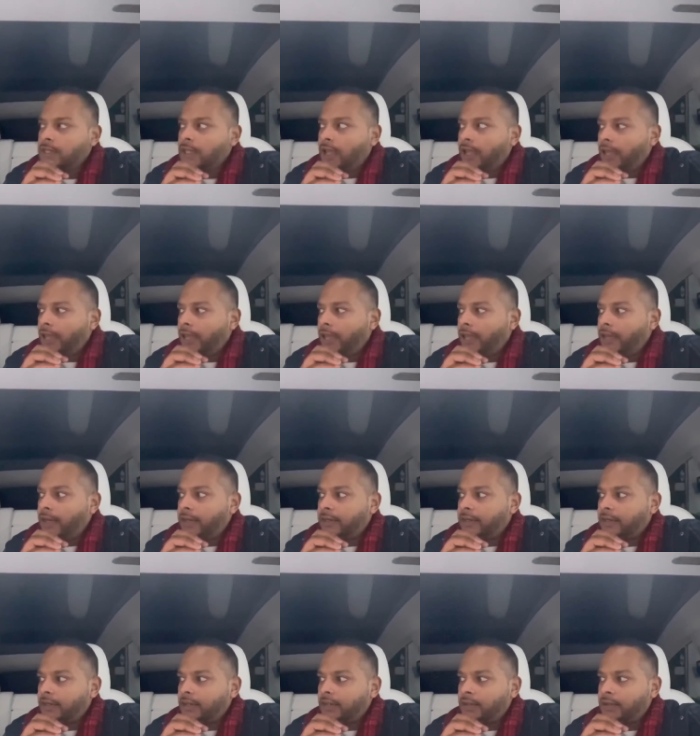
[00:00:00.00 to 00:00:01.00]
And
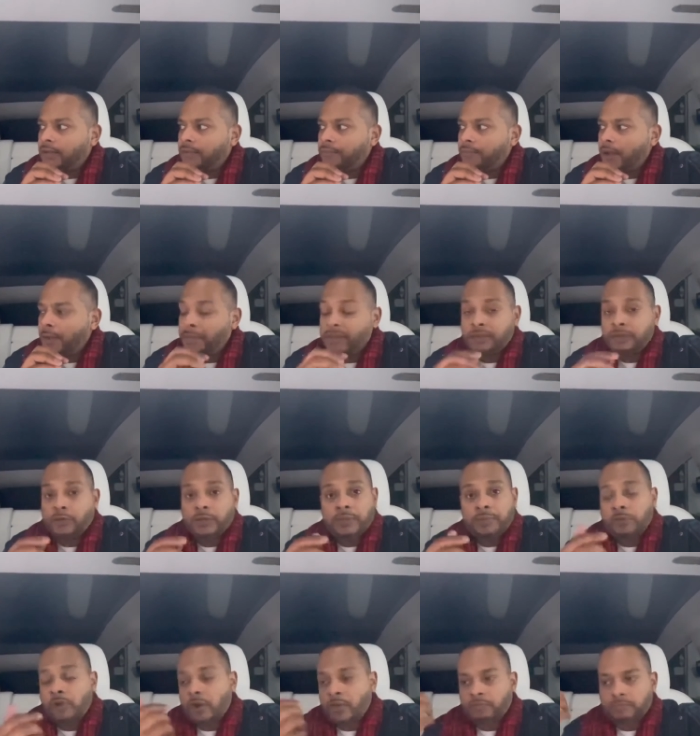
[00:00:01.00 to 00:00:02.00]
uh, I mean, don't
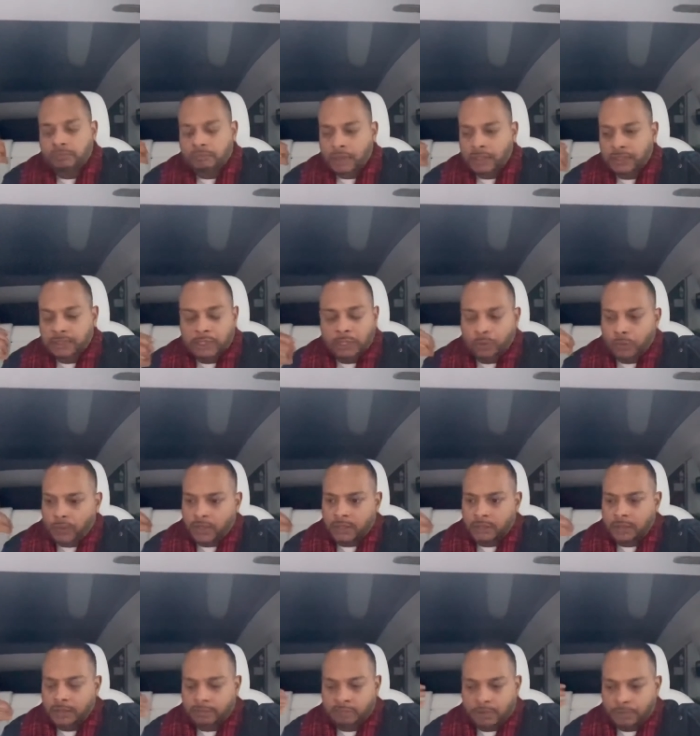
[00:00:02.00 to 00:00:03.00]
get me wrong, my little
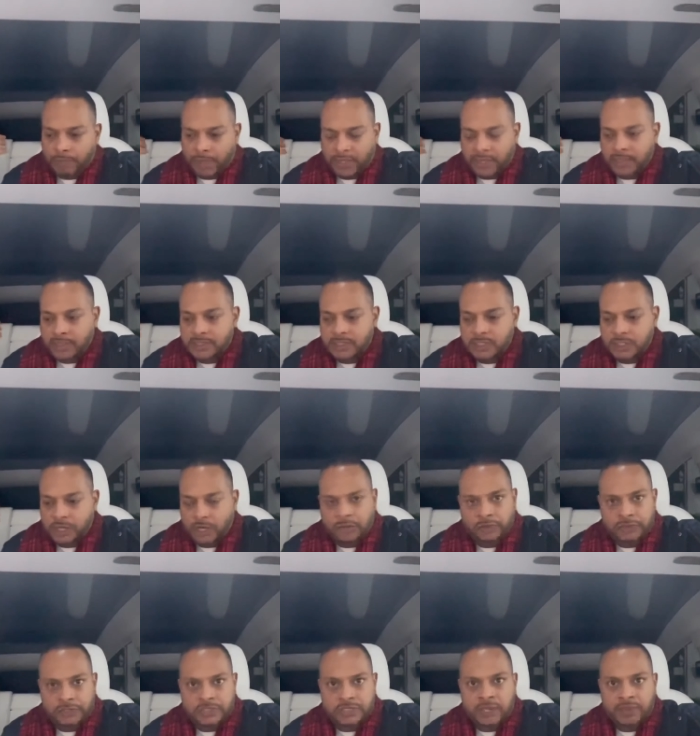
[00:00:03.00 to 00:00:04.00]
one and my kids in
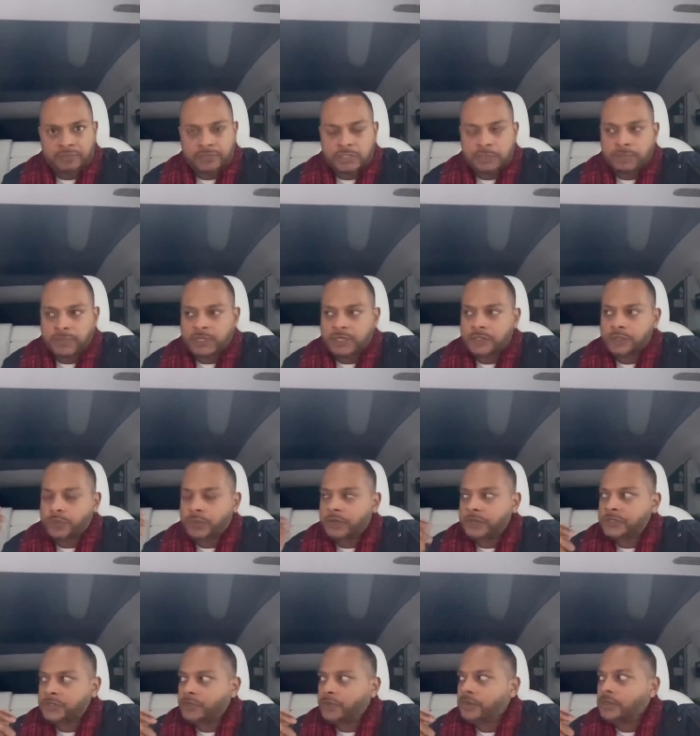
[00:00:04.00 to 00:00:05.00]
general just love the speed as
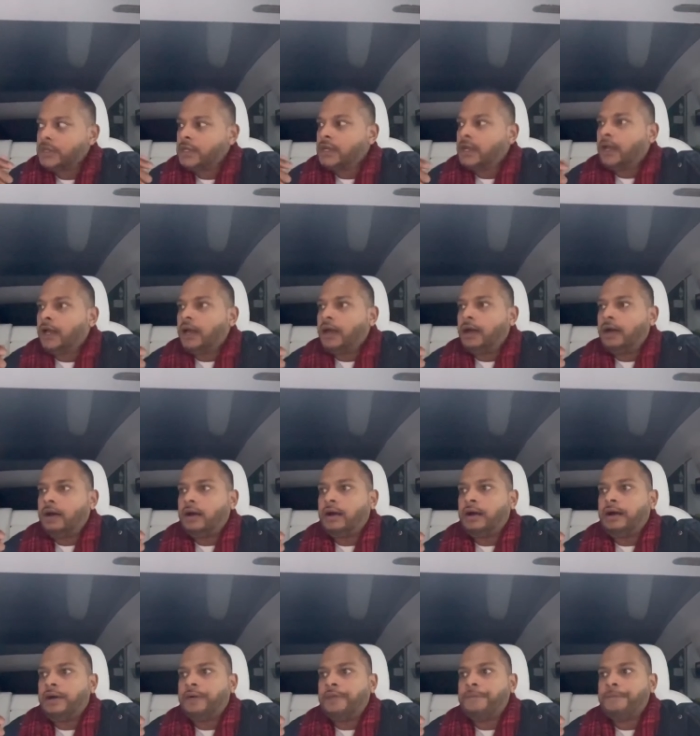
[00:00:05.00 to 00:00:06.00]
well. So
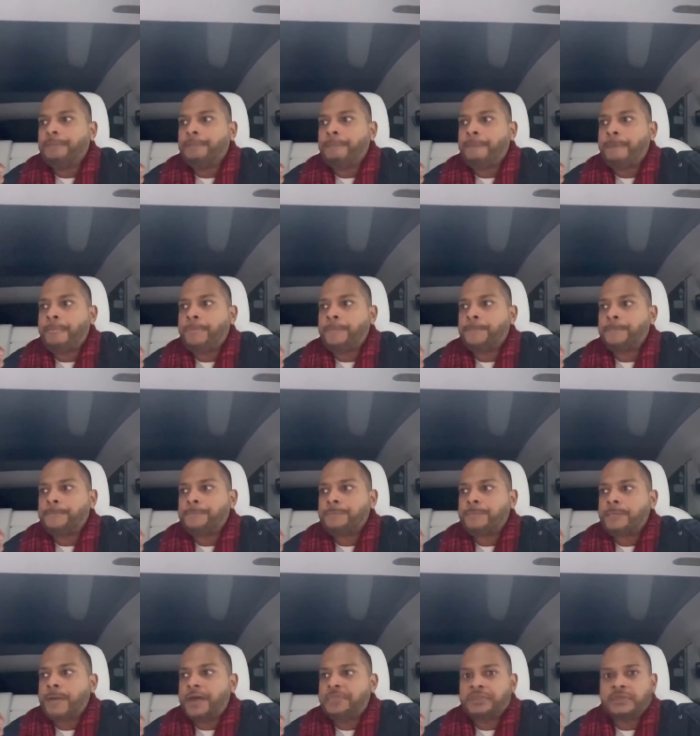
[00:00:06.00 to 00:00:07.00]
um,
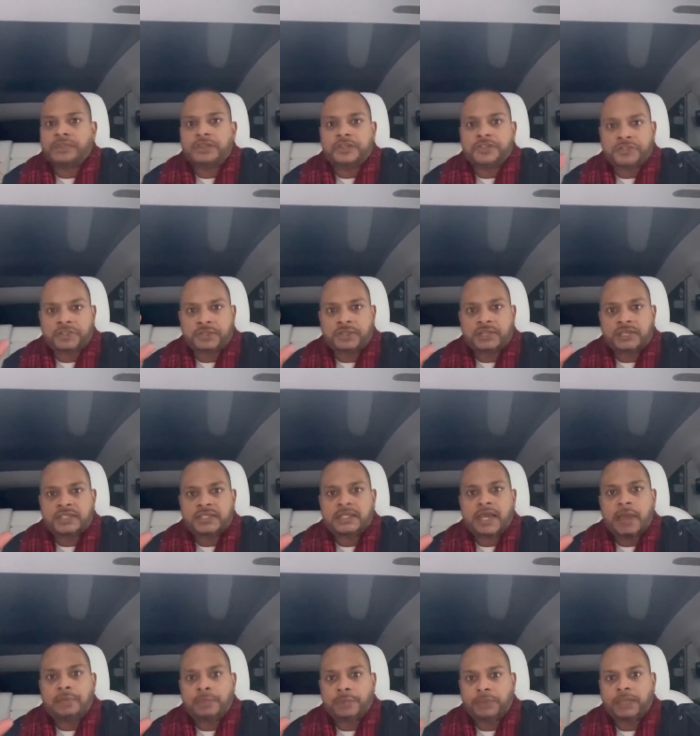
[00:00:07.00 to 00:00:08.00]
I think there's a, there's a
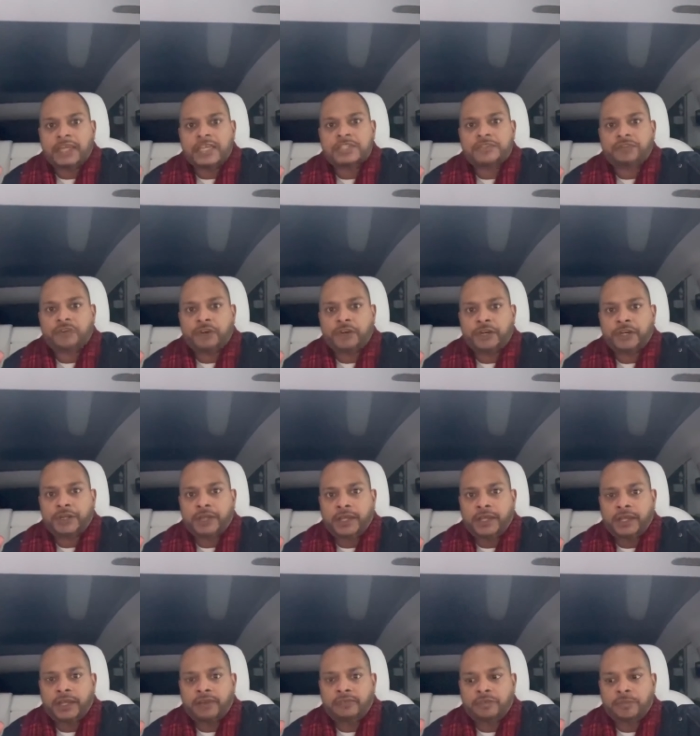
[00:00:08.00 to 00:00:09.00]
time and place for it.
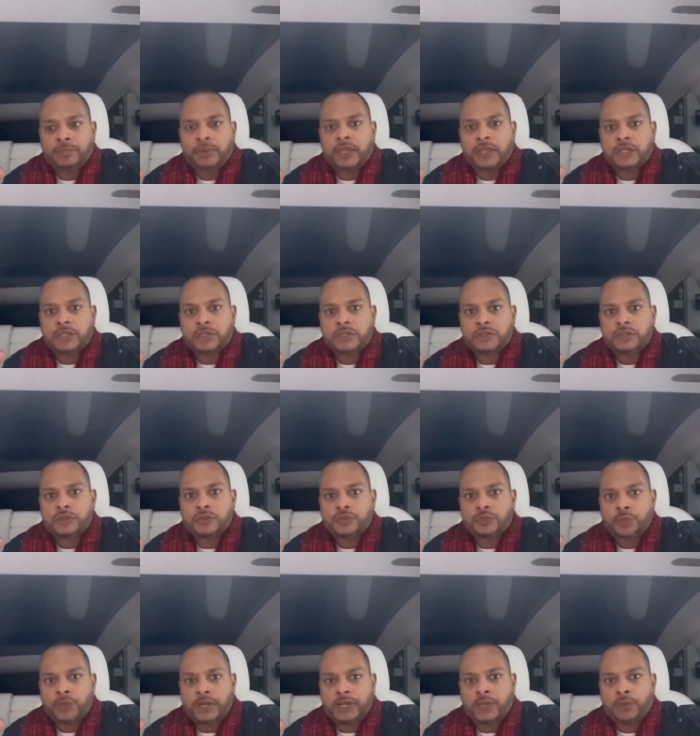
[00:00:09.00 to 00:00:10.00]
And if you pick and
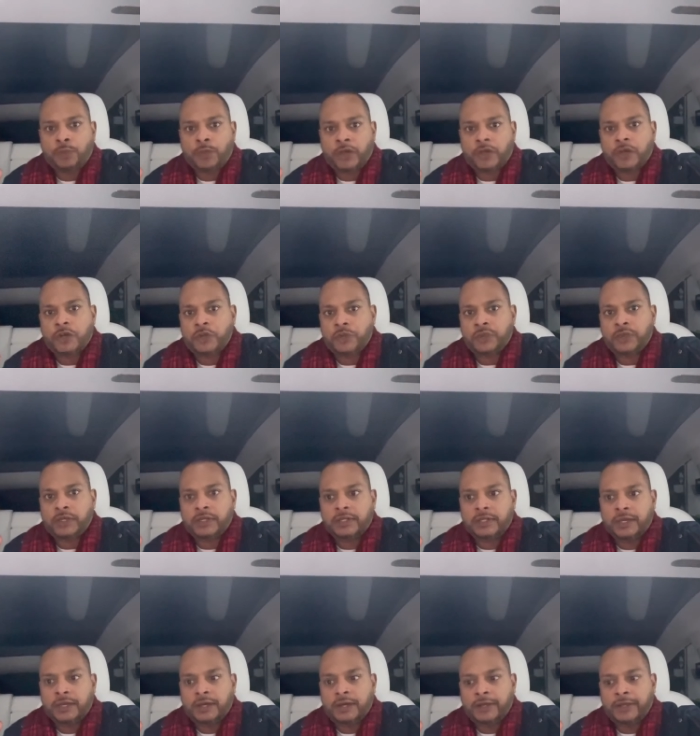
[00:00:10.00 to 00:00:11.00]
choose when and where to do it,
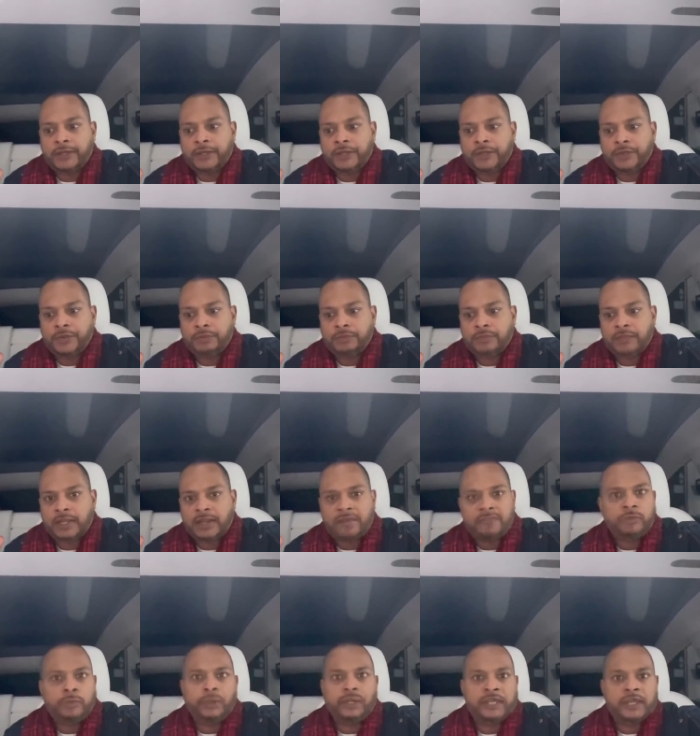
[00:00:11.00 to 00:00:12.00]
uh, you know, let
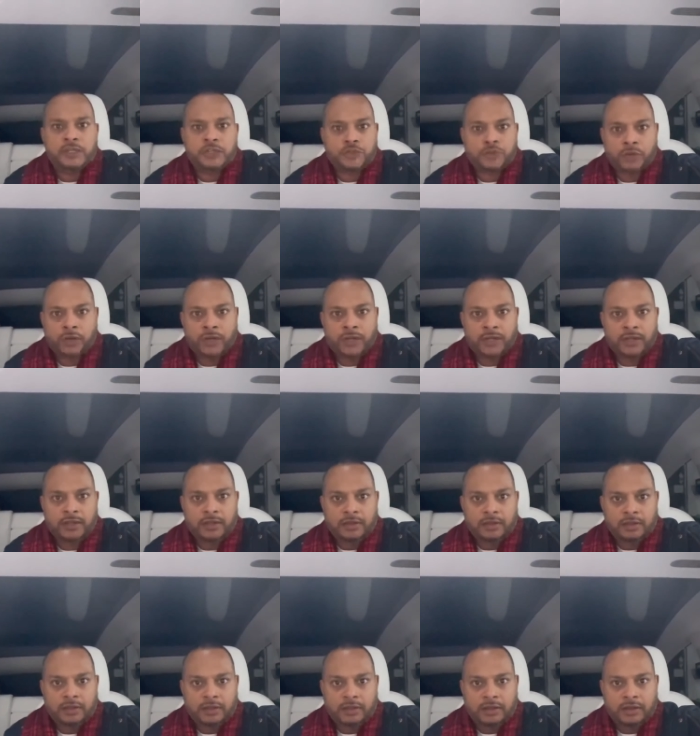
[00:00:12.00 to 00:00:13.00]
everybody enjoy
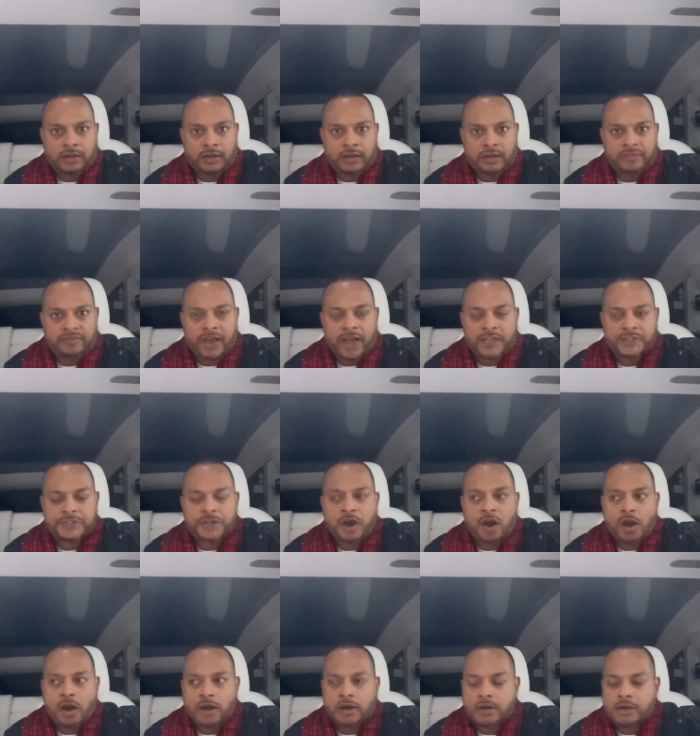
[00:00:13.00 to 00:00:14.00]
uh, a fast
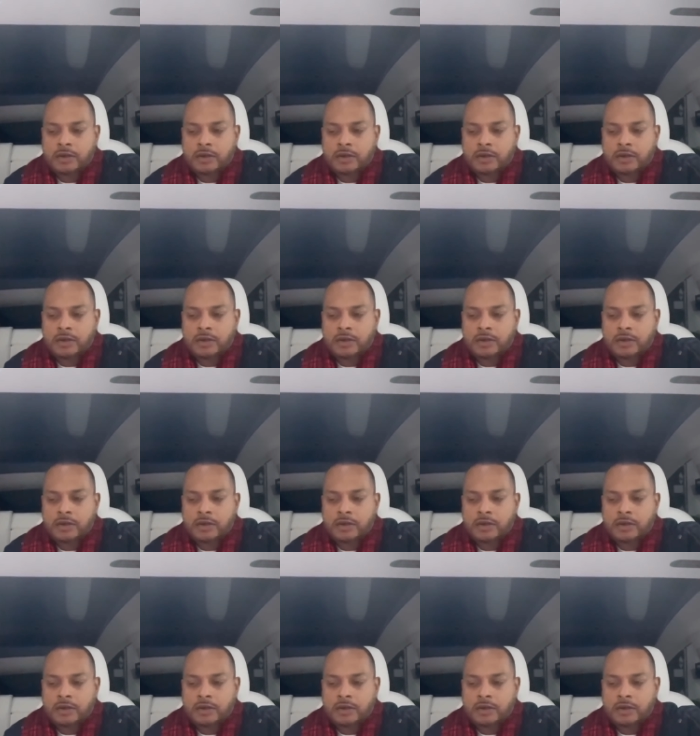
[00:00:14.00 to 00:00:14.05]
car.